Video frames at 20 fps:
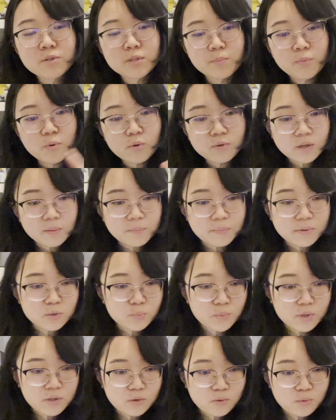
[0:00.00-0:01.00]
The pull-up is
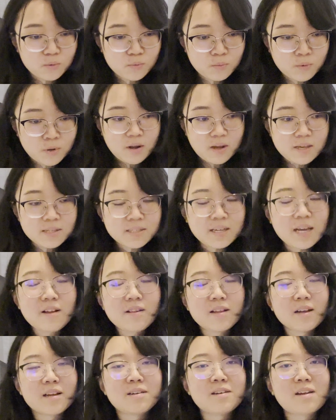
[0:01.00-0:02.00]
when you, it's
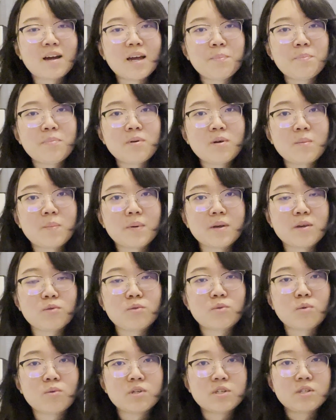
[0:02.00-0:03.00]
kind of like a diaper, but you
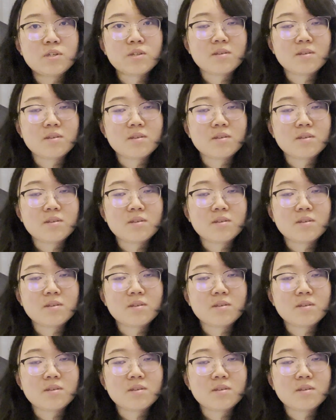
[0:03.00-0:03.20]
don't,